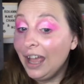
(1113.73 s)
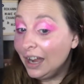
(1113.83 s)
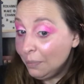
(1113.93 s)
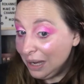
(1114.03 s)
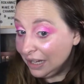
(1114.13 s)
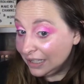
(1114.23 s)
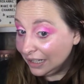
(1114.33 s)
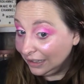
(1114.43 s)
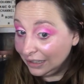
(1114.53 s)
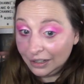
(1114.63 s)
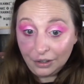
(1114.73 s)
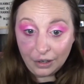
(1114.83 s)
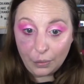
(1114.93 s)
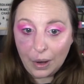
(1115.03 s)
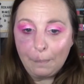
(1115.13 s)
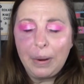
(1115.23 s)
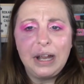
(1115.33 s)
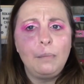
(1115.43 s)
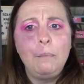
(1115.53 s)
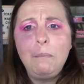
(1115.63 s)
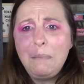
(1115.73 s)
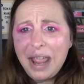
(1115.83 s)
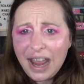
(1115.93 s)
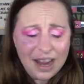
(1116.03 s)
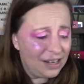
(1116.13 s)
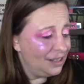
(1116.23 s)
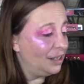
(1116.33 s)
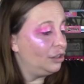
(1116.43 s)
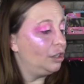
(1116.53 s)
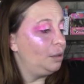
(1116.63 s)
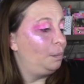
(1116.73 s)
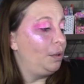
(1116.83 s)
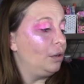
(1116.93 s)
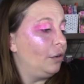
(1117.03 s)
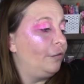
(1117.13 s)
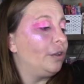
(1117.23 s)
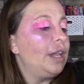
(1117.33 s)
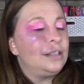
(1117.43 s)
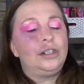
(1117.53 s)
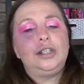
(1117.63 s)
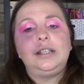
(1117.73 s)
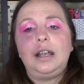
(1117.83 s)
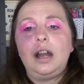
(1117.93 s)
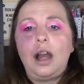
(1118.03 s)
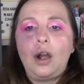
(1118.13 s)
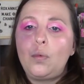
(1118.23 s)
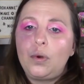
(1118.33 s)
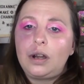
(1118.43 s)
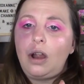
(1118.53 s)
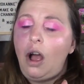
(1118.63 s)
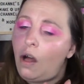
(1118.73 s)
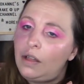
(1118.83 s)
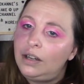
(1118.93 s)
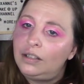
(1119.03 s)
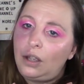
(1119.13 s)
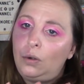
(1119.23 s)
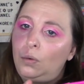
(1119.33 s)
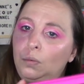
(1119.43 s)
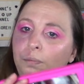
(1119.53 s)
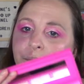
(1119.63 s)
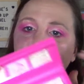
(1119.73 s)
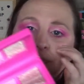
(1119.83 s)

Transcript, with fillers: And I mean, it's a glittery one, but man, is it just beautiful. It's just like an artwork all on its own.